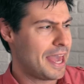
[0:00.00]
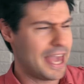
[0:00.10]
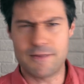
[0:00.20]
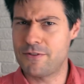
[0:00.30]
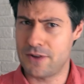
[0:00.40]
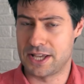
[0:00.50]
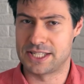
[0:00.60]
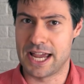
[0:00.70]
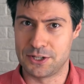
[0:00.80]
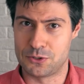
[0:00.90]
And I'm very
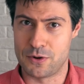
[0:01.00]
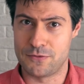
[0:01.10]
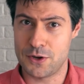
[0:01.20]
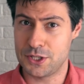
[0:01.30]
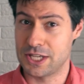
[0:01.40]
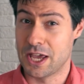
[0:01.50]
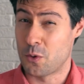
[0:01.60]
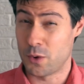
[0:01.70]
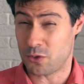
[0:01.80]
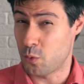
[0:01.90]
excited to review it.
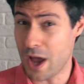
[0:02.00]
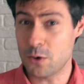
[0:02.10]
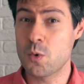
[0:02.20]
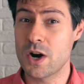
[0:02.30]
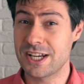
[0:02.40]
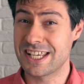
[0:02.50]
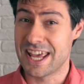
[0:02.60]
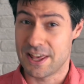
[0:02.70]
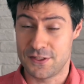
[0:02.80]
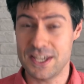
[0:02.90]
With one word,
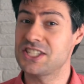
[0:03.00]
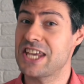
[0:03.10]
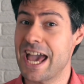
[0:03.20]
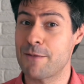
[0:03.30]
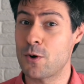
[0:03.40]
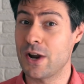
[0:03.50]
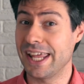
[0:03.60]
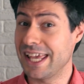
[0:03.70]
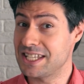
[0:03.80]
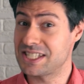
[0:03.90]
this camera
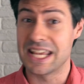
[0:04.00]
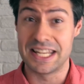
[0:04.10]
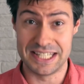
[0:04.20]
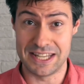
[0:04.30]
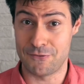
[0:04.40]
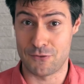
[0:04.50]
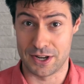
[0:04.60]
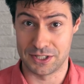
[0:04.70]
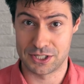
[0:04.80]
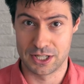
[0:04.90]
is
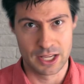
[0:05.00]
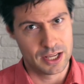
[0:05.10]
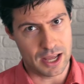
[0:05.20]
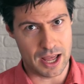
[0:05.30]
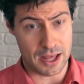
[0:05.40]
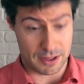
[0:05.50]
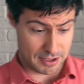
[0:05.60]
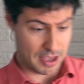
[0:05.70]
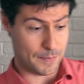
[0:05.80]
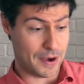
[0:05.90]
different.
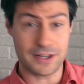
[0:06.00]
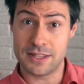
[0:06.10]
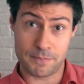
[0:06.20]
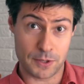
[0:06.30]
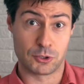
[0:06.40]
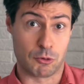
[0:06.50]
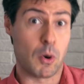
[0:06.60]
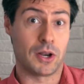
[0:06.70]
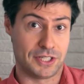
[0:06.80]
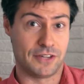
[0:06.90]
Apparently the build
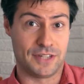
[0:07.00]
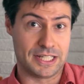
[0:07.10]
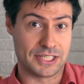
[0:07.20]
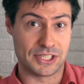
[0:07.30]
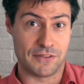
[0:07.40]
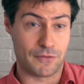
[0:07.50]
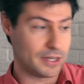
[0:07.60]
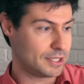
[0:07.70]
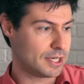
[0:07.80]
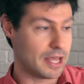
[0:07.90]
quality of it is
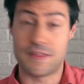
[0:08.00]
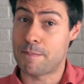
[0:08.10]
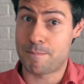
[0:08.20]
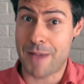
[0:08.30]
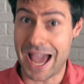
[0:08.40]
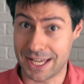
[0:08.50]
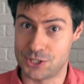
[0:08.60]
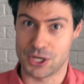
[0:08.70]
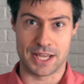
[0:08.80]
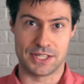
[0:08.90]
different, the
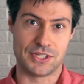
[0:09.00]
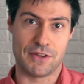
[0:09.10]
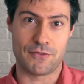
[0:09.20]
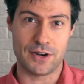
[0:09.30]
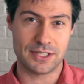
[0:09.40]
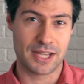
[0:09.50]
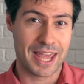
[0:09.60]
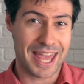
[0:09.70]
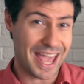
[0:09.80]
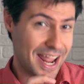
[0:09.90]
packaging is different,
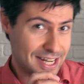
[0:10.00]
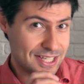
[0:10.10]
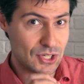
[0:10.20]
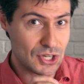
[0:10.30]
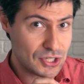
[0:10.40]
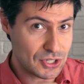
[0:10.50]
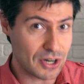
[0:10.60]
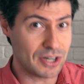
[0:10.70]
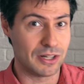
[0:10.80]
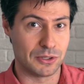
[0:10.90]
and its
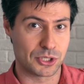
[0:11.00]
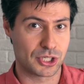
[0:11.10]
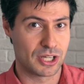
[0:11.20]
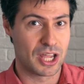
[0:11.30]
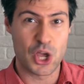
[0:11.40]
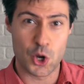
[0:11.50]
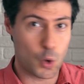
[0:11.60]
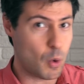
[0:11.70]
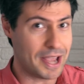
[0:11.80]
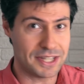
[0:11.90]
internals
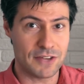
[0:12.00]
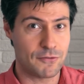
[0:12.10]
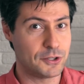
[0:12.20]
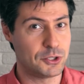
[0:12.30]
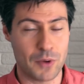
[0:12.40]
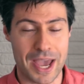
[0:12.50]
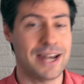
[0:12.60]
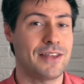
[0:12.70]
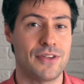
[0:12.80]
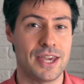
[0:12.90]
quite different to
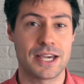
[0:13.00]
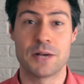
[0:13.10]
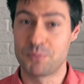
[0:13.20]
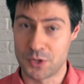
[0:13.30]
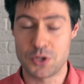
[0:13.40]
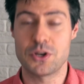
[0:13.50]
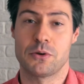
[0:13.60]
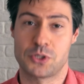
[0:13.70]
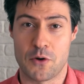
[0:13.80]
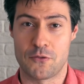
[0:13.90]
anything you know
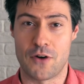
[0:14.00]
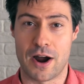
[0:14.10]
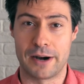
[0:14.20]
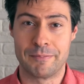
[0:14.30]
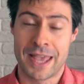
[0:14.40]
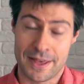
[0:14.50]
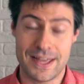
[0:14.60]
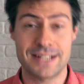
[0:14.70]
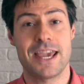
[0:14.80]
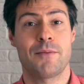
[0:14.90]
so far.
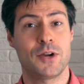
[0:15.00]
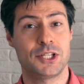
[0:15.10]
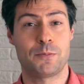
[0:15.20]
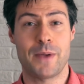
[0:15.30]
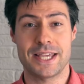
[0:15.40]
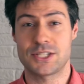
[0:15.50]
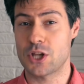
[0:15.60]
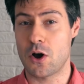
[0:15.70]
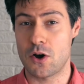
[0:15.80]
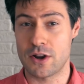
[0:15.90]
That camera is
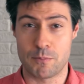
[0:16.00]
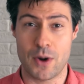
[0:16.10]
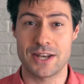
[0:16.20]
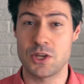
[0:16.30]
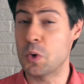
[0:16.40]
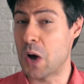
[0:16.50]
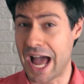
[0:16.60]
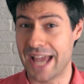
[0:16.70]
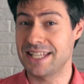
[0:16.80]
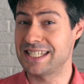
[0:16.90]
based on a brand new
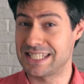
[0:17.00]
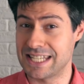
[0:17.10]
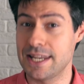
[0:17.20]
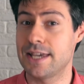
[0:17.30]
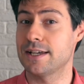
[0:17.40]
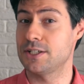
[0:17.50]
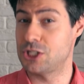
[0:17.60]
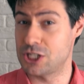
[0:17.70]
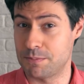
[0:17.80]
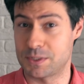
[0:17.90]
high silicon
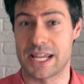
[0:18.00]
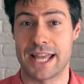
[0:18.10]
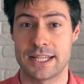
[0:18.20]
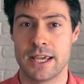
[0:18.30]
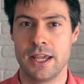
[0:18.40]
chipset,